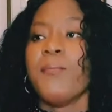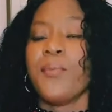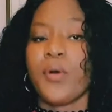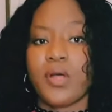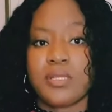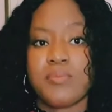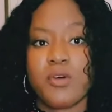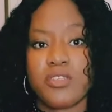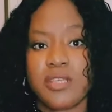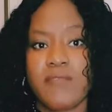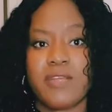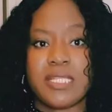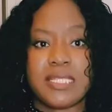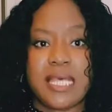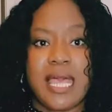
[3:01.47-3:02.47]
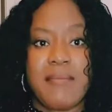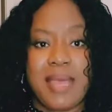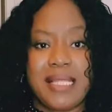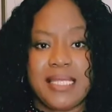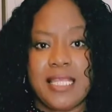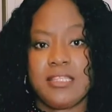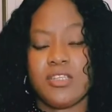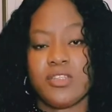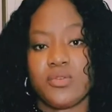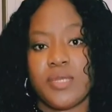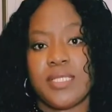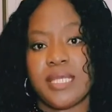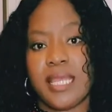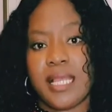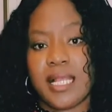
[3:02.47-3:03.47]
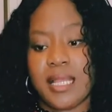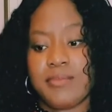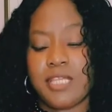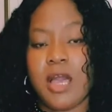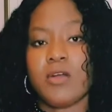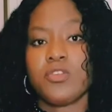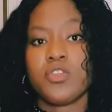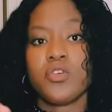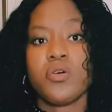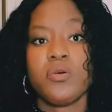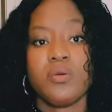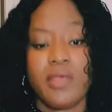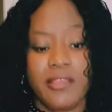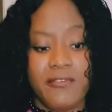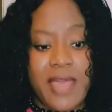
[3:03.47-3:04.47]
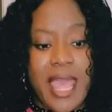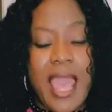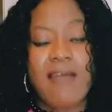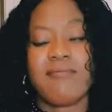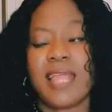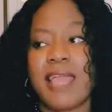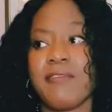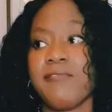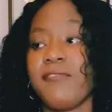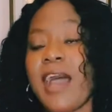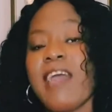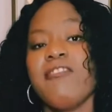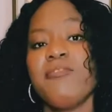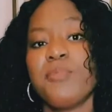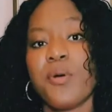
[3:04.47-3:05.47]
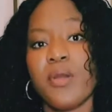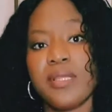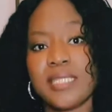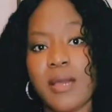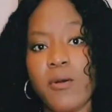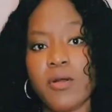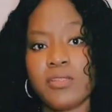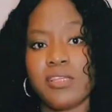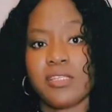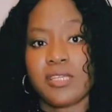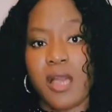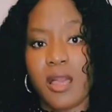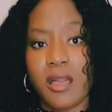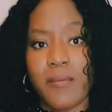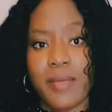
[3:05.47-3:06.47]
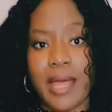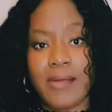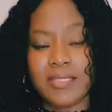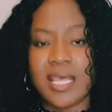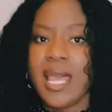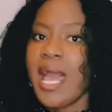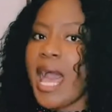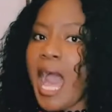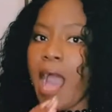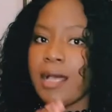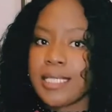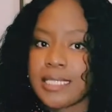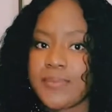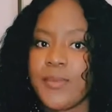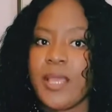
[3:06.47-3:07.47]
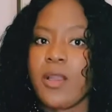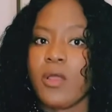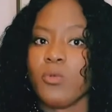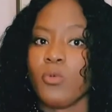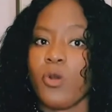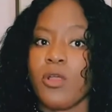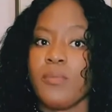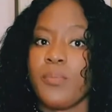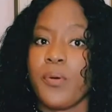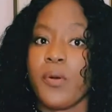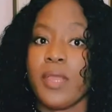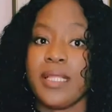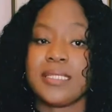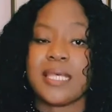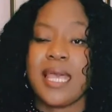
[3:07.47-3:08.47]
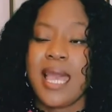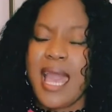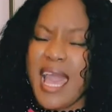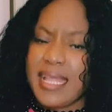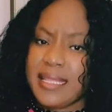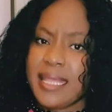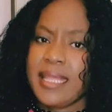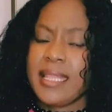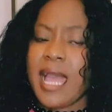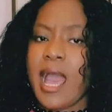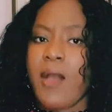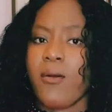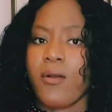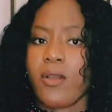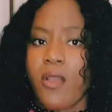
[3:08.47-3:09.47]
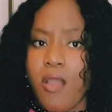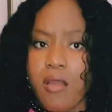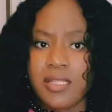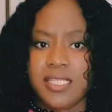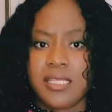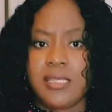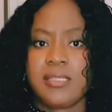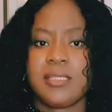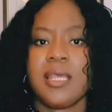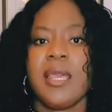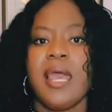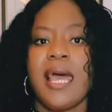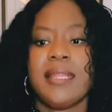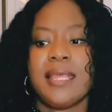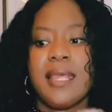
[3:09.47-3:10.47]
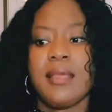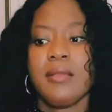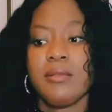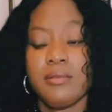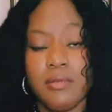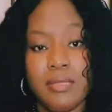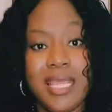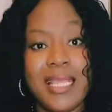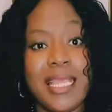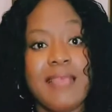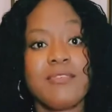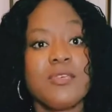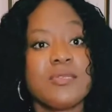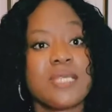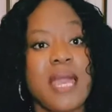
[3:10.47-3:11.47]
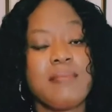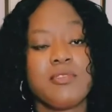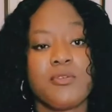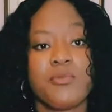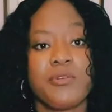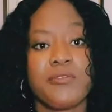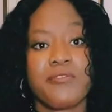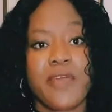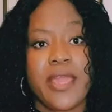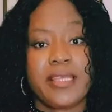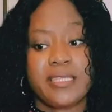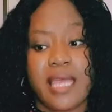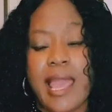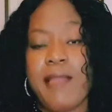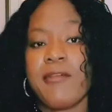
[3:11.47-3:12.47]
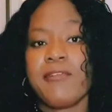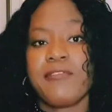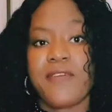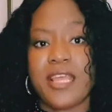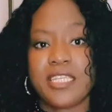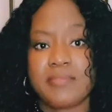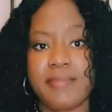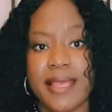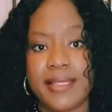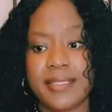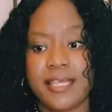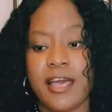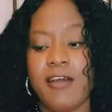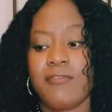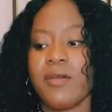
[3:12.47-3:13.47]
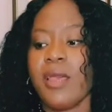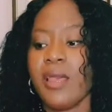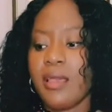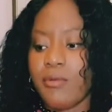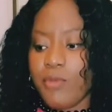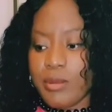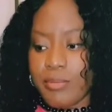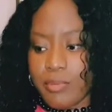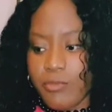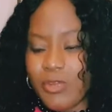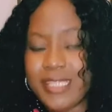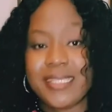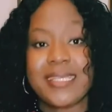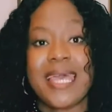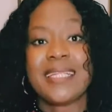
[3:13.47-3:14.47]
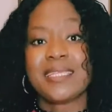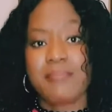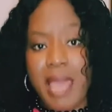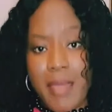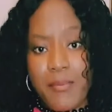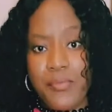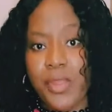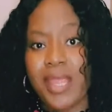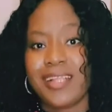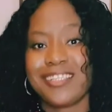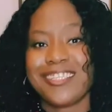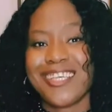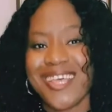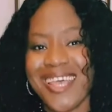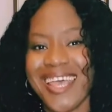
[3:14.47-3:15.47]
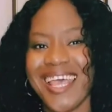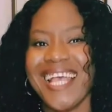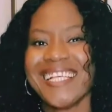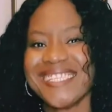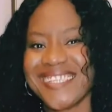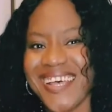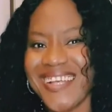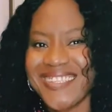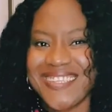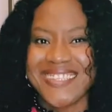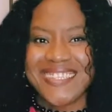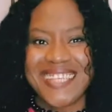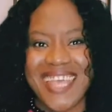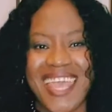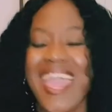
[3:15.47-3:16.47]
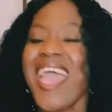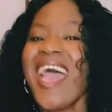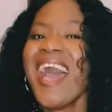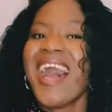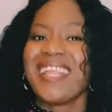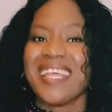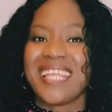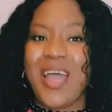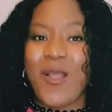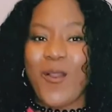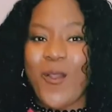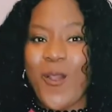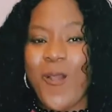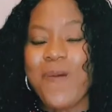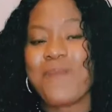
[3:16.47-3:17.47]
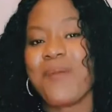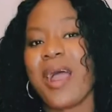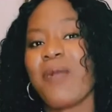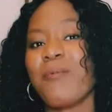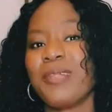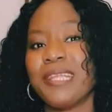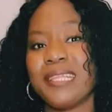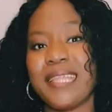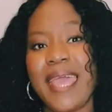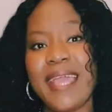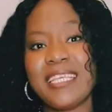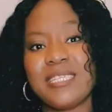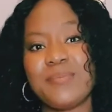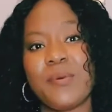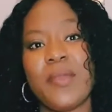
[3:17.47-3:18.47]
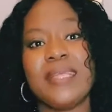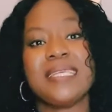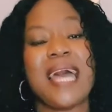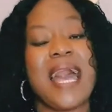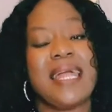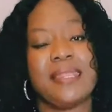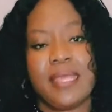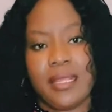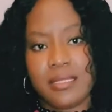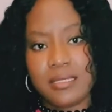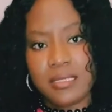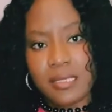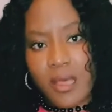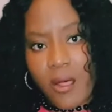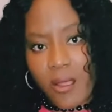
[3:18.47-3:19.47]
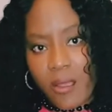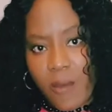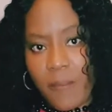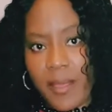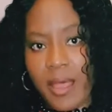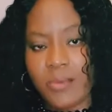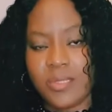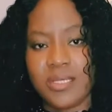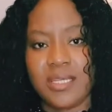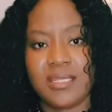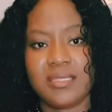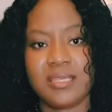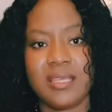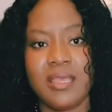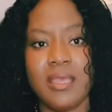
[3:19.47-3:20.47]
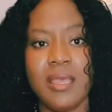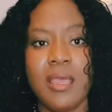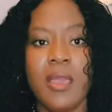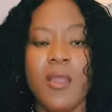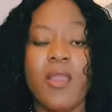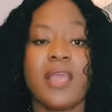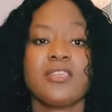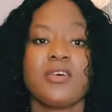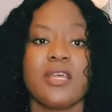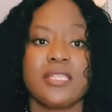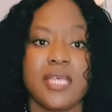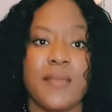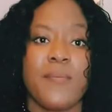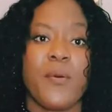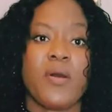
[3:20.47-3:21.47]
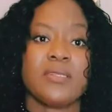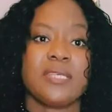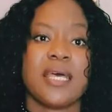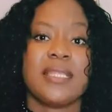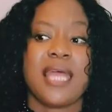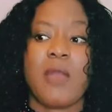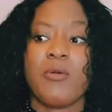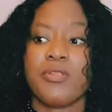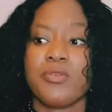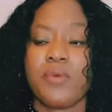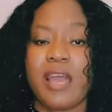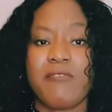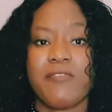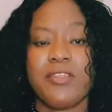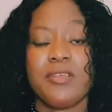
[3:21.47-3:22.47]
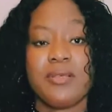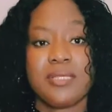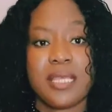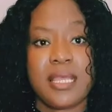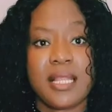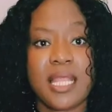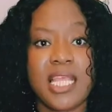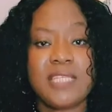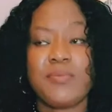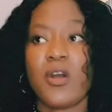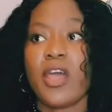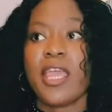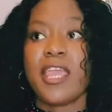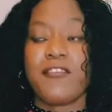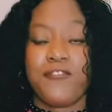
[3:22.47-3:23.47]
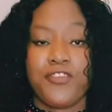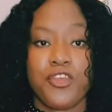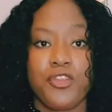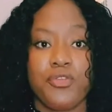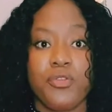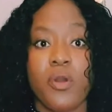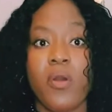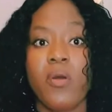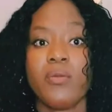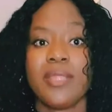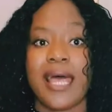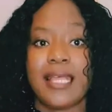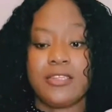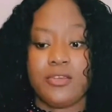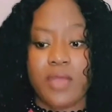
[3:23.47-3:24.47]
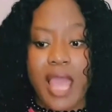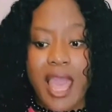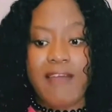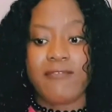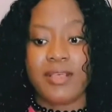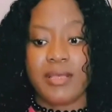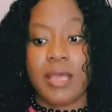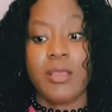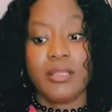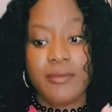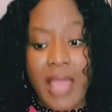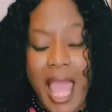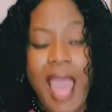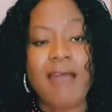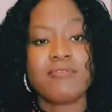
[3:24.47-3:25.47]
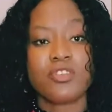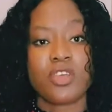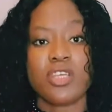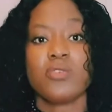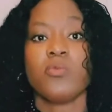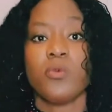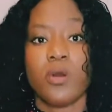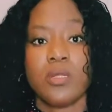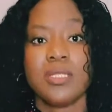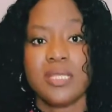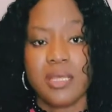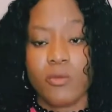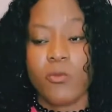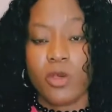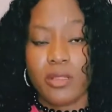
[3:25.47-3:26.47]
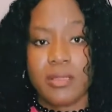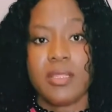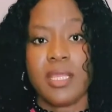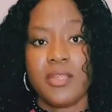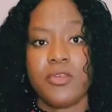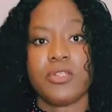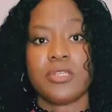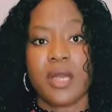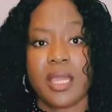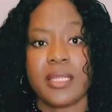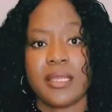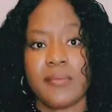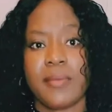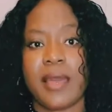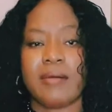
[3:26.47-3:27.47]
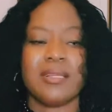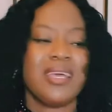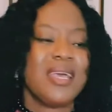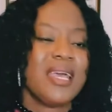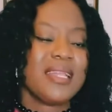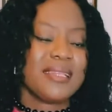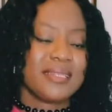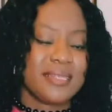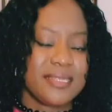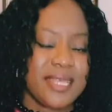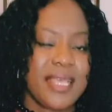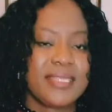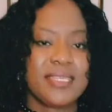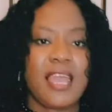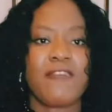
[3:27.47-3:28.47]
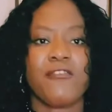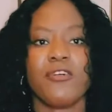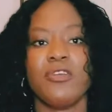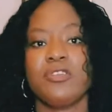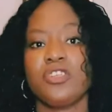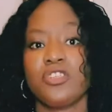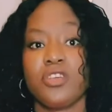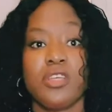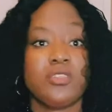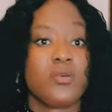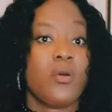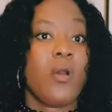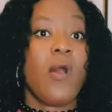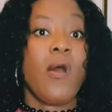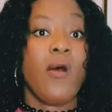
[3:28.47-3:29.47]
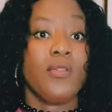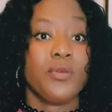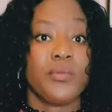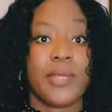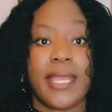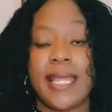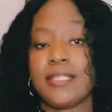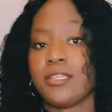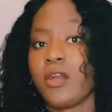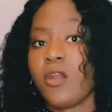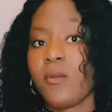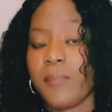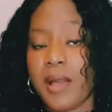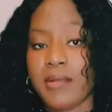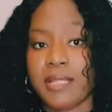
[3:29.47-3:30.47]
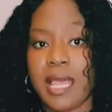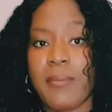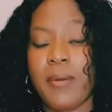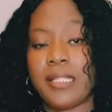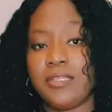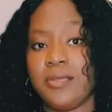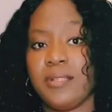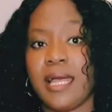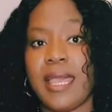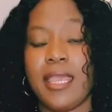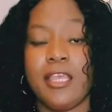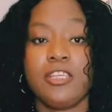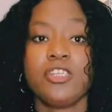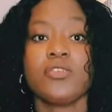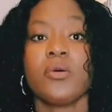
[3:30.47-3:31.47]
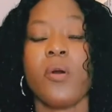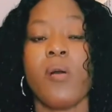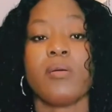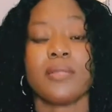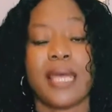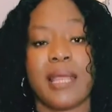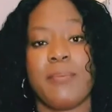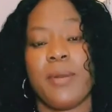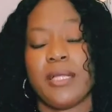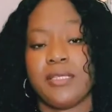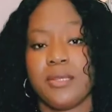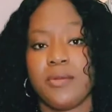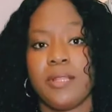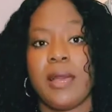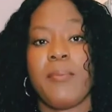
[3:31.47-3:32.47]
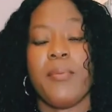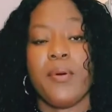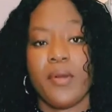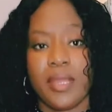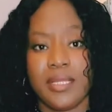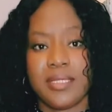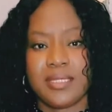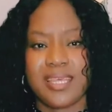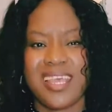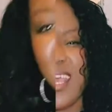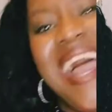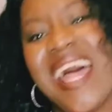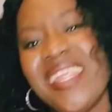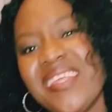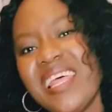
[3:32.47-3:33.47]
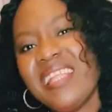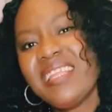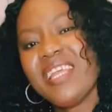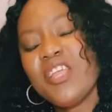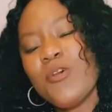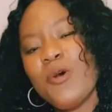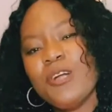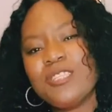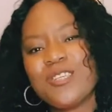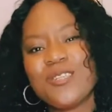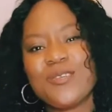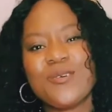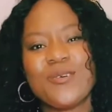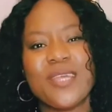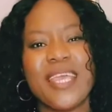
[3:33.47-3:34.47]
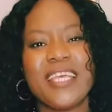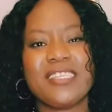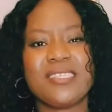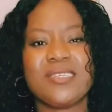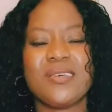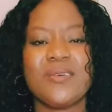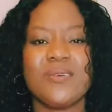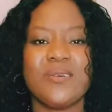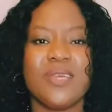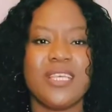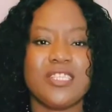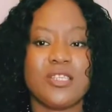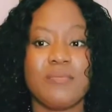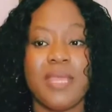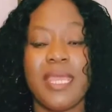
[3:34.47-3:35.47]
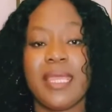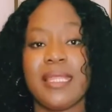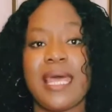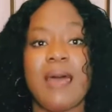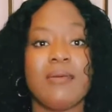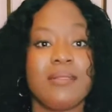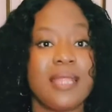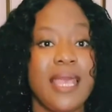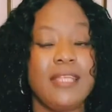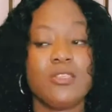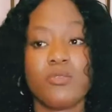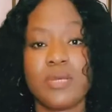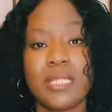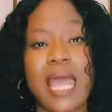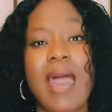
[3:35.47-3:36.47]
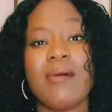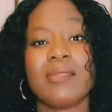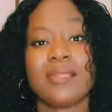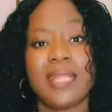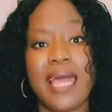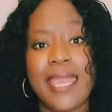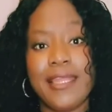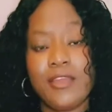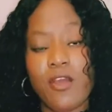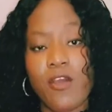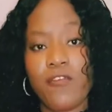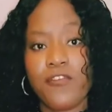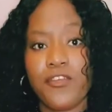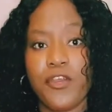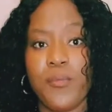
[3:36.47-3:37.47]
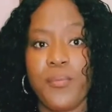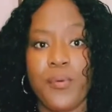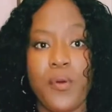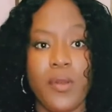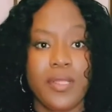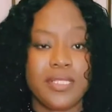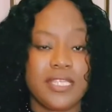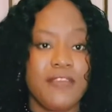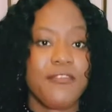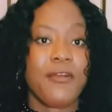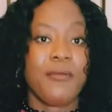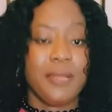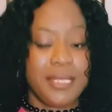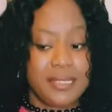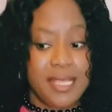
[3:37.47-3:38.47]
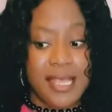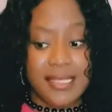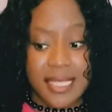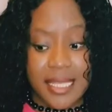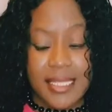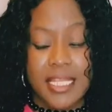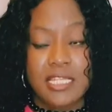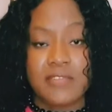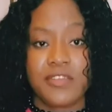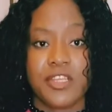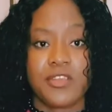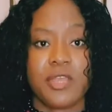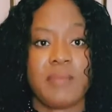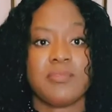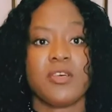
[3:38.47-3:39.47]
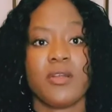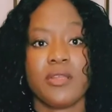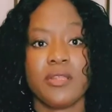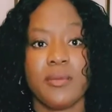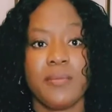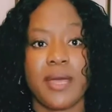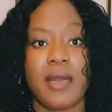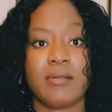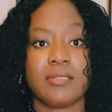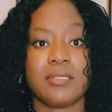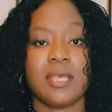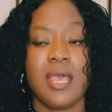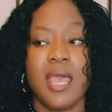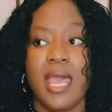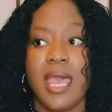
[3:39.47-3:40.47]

but most of the time I tend to do it in clips. If I have like 5 points I want to talk about, I'll speak on one point and then I'll cut it, and then it gives you time to refresh. I refresh myself, reset my brains, so to say, and then I'll come back with the next point and then talk about it. Okay, so it's important that we do our videos in clips, but if you know that you have just one thing you're talking about, then it's easier for you to just go all the way and talk about that particular issue or that particular point. Another thing you want to do is to make an outline. Do an outline of your points. Say for instance, in this video I'm talking about